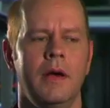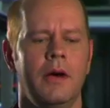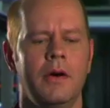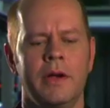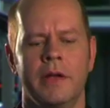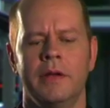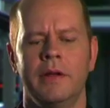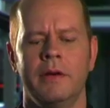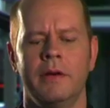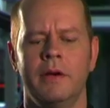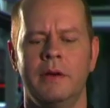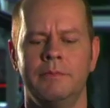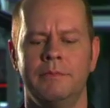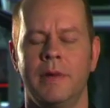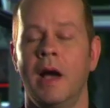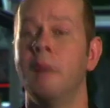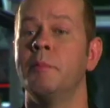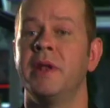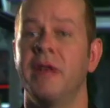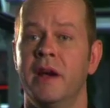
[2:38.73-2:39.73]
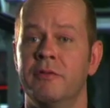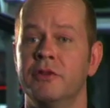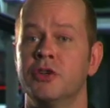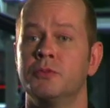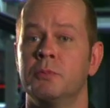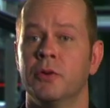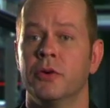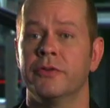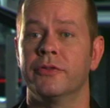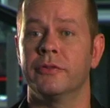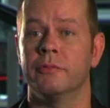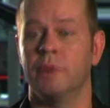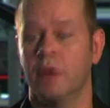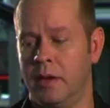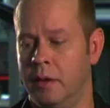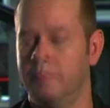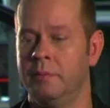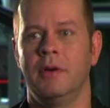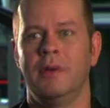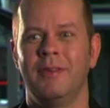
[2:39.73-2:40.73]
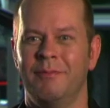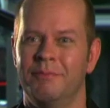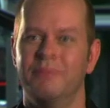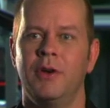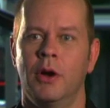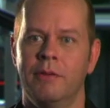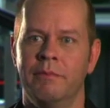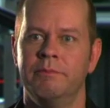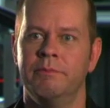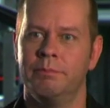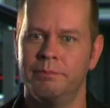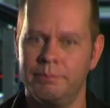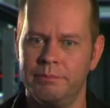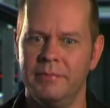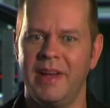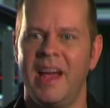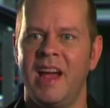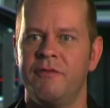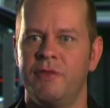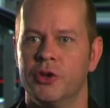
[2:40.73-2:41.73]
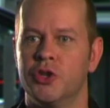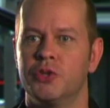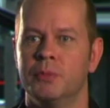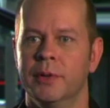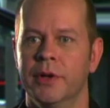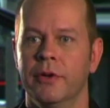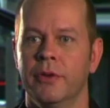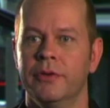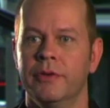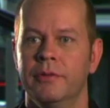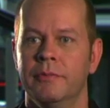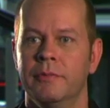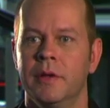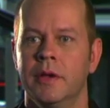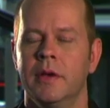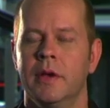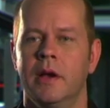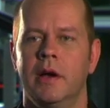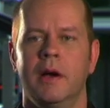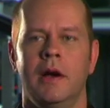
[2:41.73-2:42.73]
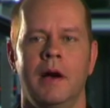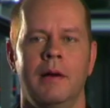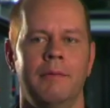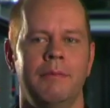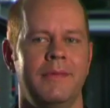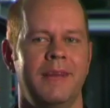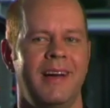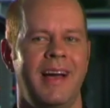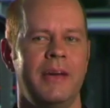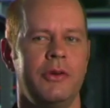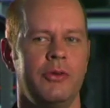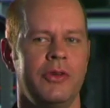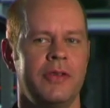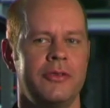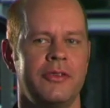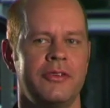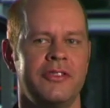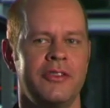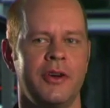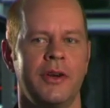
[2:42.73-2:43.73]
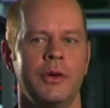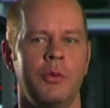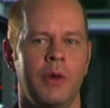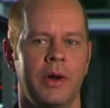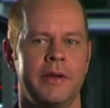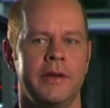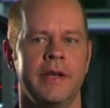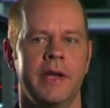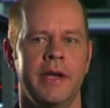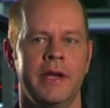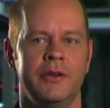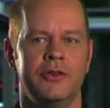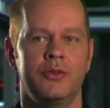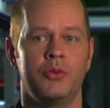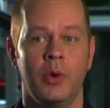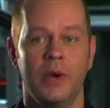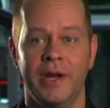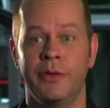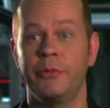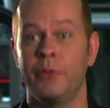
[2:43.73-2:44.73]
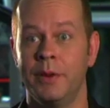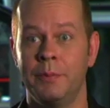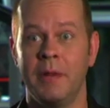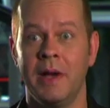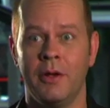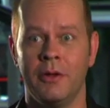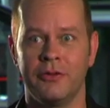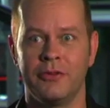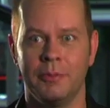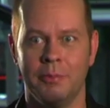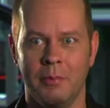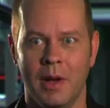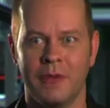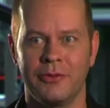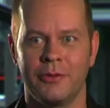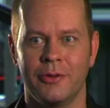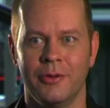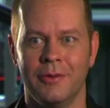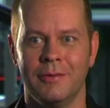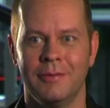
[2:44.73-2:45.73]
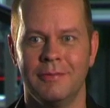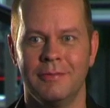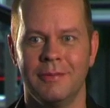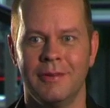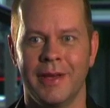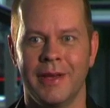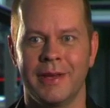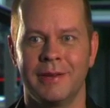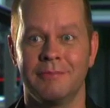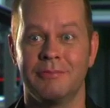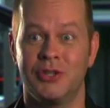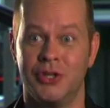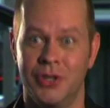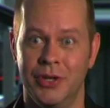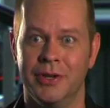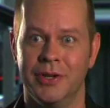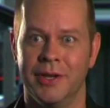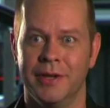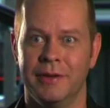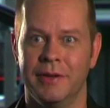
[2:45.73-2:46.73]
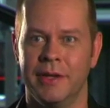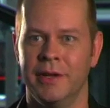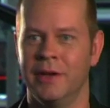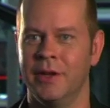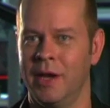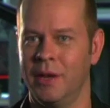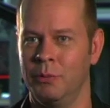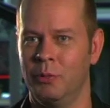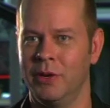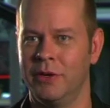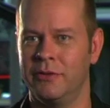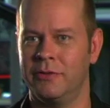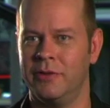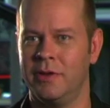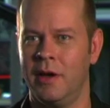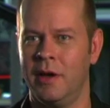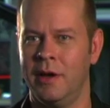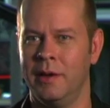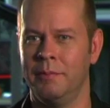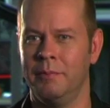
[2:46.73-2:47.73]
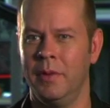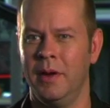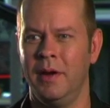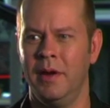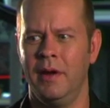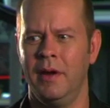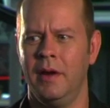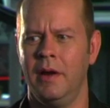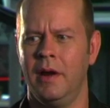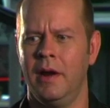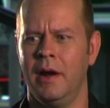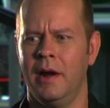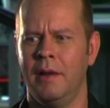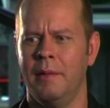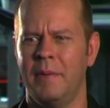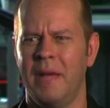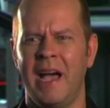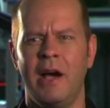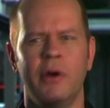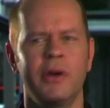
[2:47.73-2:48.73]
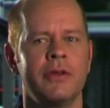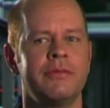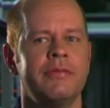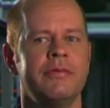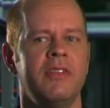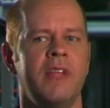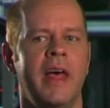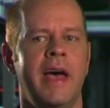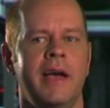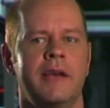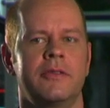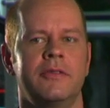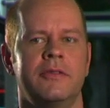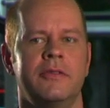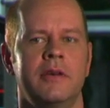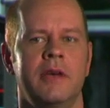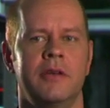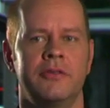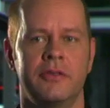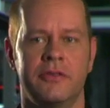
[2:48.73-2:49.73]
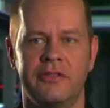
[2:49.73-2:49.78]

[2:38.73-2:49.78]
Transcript: okay, now uh, I'm an average person, right? I'm a, average build. Um, I don't necessarily want to gain 23 pounds of muscle like she did in nine weeks' time. Um, how could flax as a